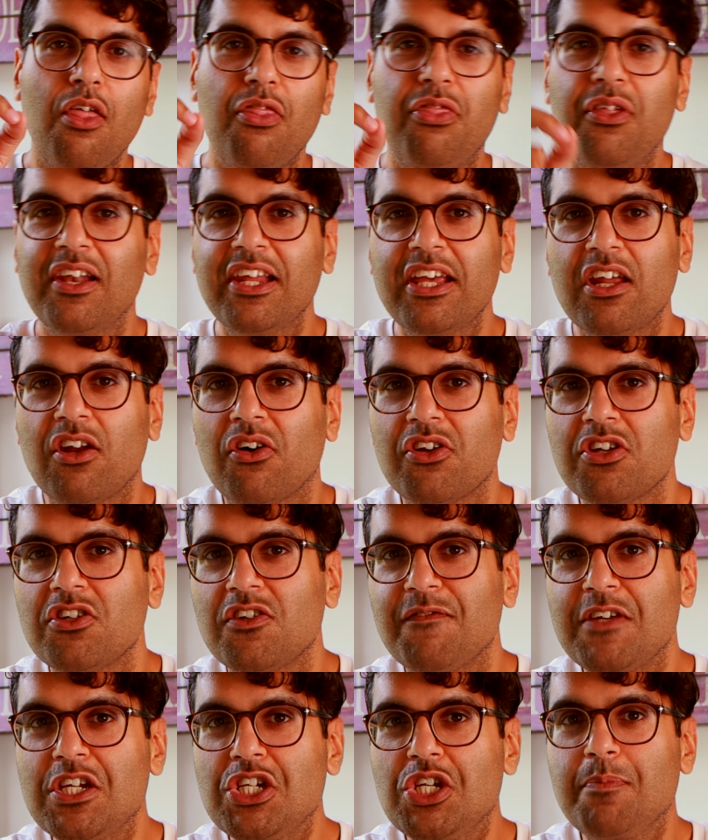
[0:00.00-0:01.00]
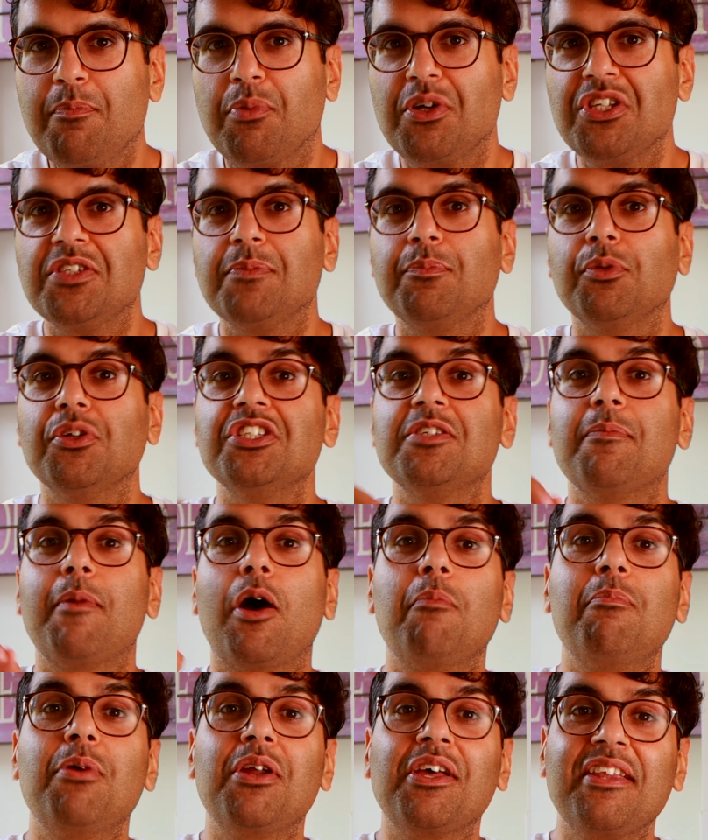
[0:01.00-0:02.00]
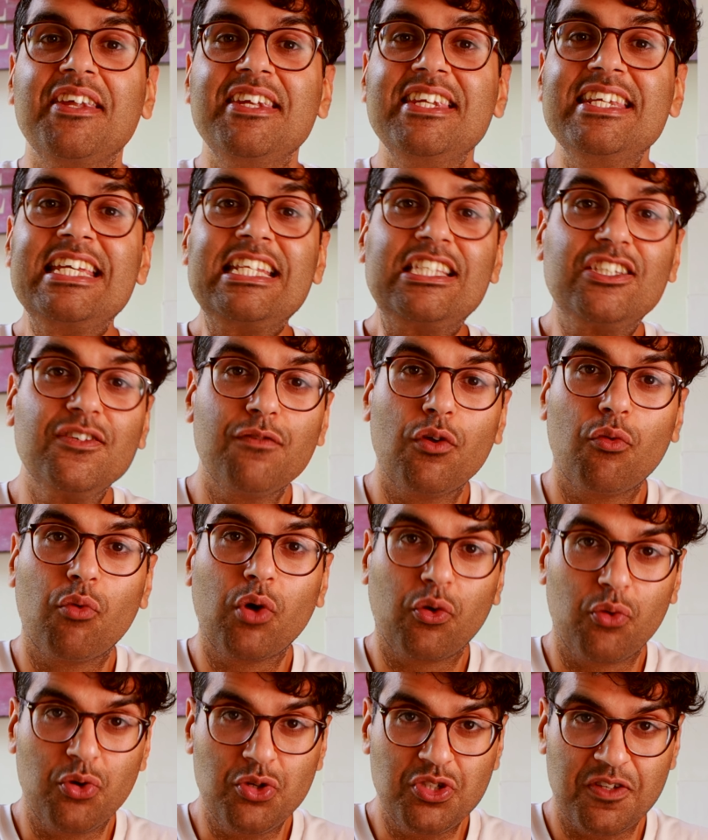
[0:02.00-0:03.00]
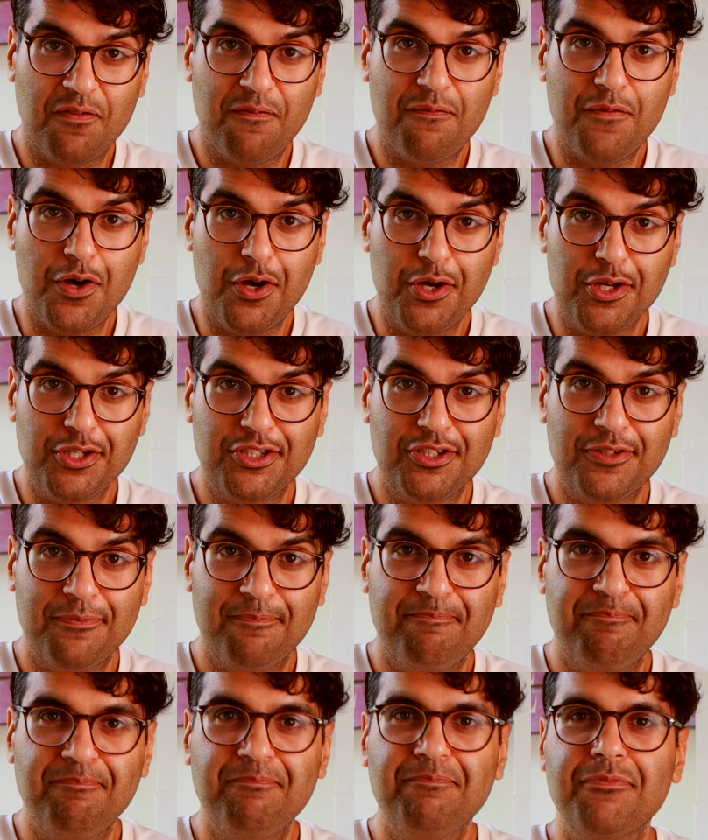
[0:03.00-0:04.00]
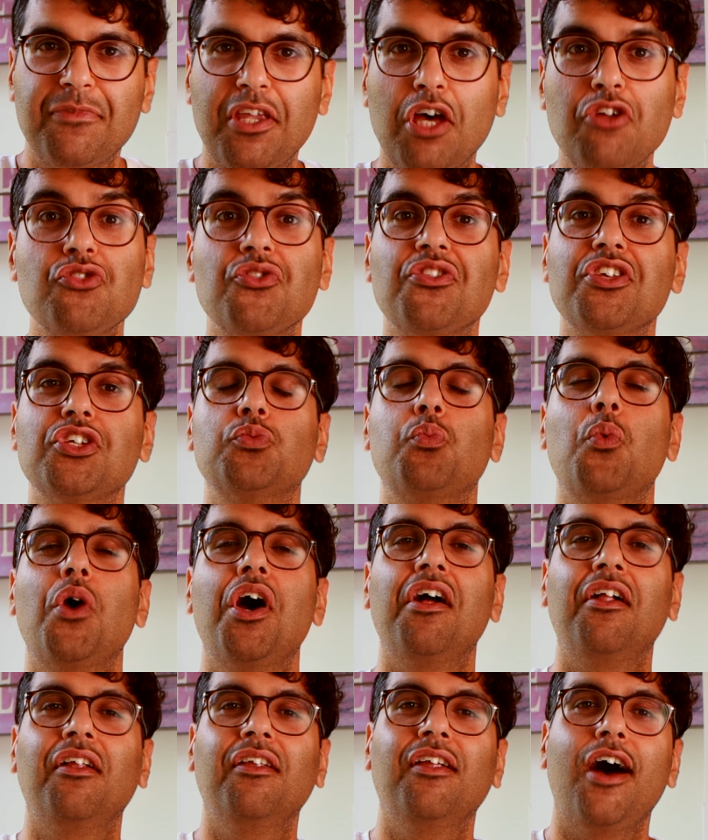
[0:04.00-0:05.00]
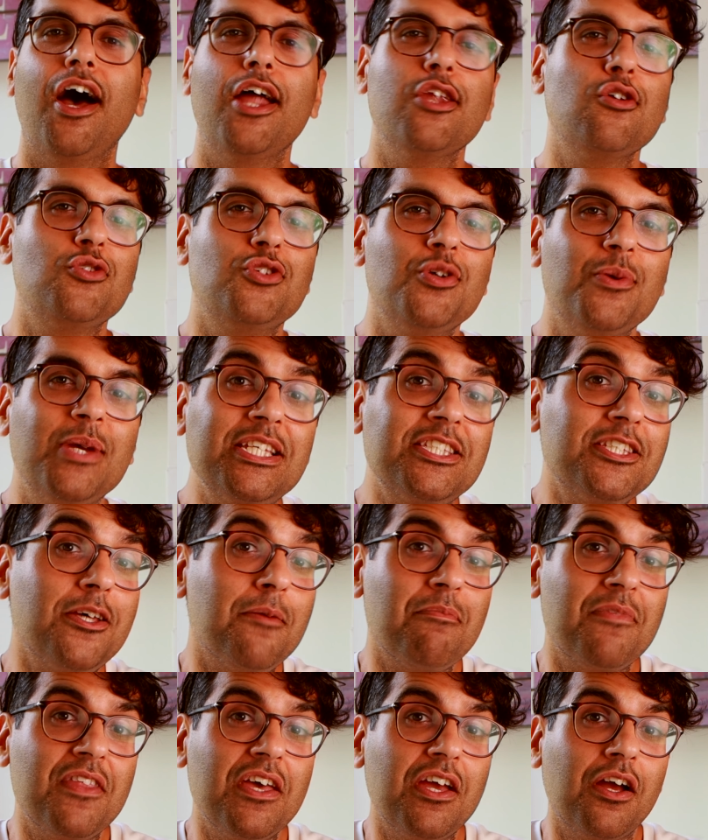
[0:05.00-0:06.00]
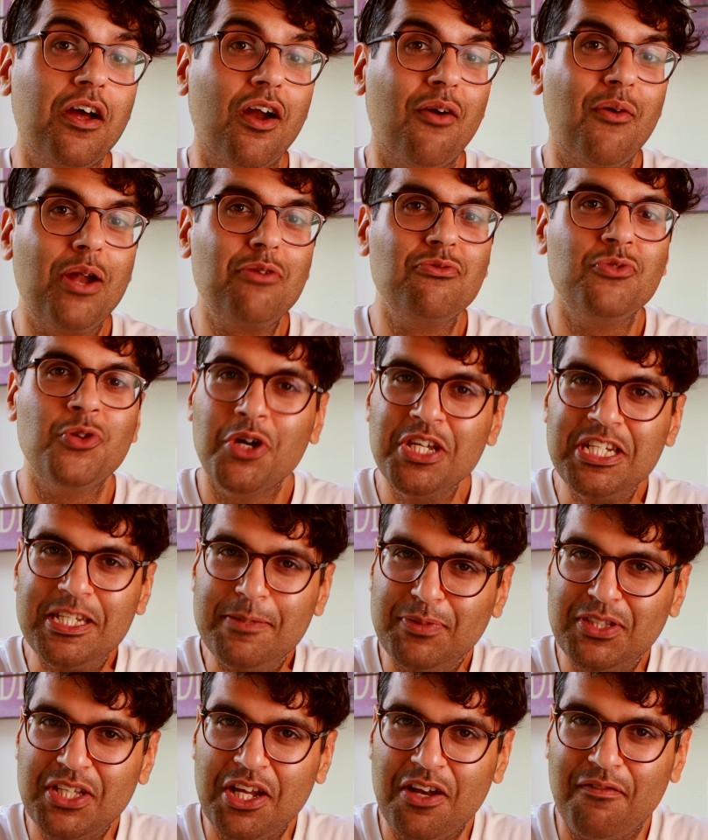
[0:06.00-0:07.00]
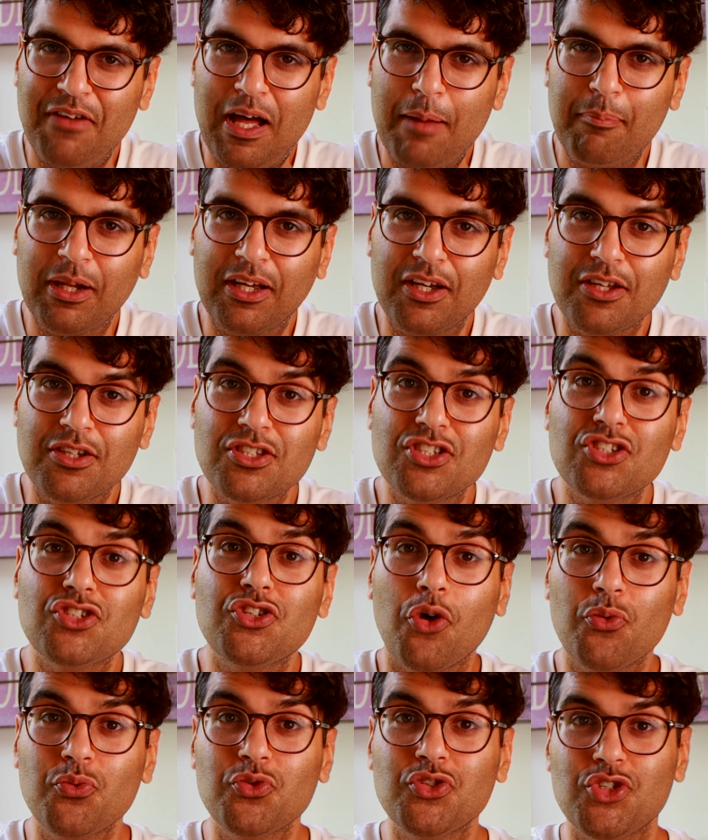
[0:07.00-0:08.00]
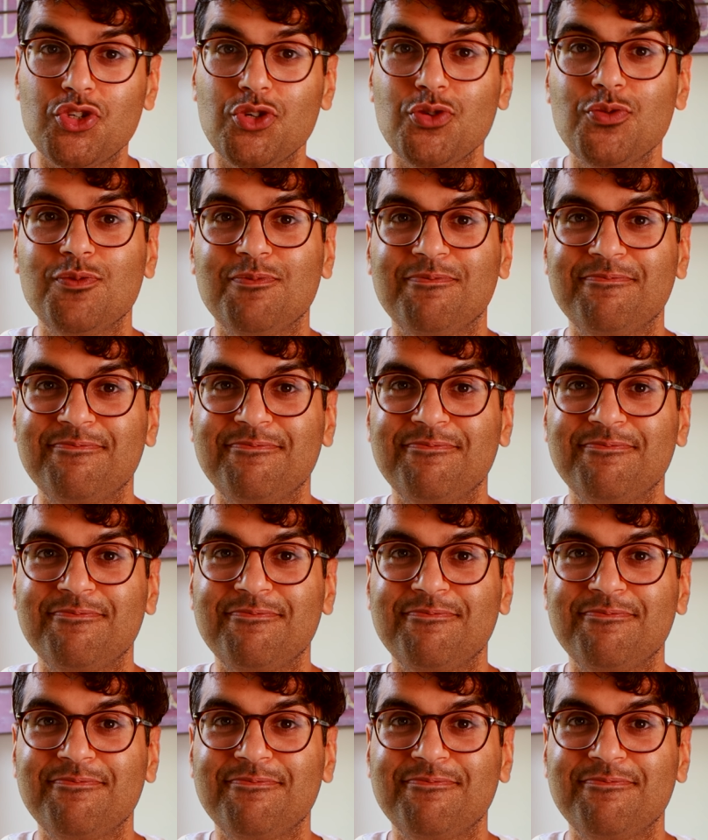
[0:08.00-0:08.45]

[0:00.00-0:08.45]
The Leonardo da Vinci principle is about putting the needs of the recruiter first. Now do this well, and you're doing something around 90% of applicants don't do.